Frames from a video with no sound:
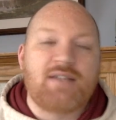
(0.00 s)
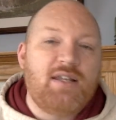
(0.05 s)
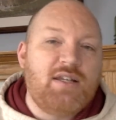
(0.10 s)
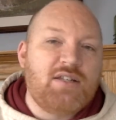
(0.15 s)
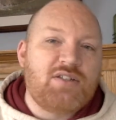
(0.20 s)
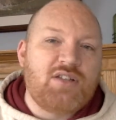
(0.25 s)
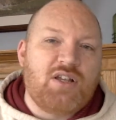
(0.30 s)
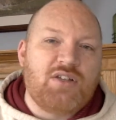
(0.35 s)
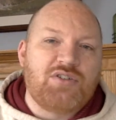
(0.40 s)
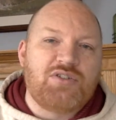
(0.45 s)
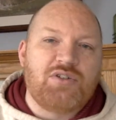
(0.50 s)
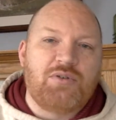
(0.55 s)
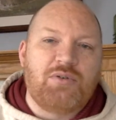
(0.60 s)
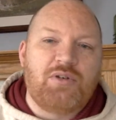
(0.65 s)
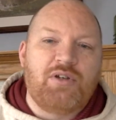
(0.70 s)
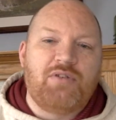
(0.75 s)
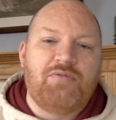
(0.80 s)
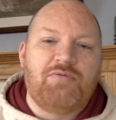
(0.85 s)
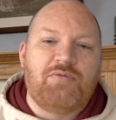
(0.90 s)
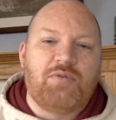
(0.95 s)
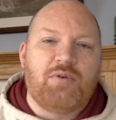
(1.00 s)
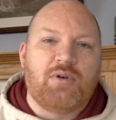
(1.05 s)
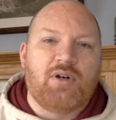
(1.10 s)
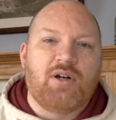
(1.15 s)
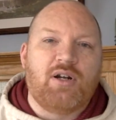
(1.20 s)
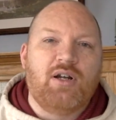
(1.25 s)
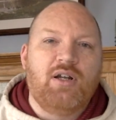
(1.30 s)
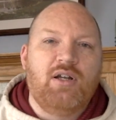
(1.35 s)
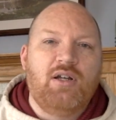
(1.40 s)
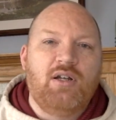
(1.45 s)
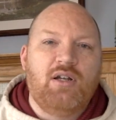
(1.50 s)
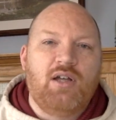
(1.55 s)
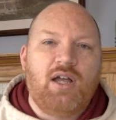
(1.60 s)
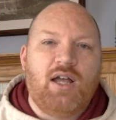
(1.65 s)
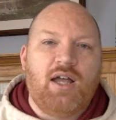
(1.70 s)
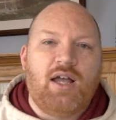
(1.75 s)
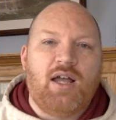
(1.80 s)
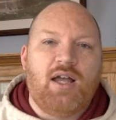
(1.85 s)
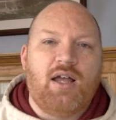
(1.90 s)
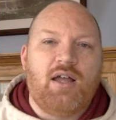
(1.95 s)
And it's also good for
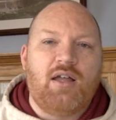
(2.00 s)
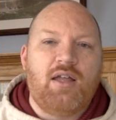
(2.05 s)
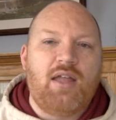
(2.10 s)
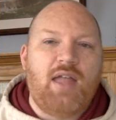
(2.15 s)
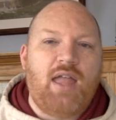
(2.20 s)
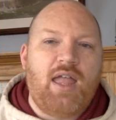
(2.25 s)
uh,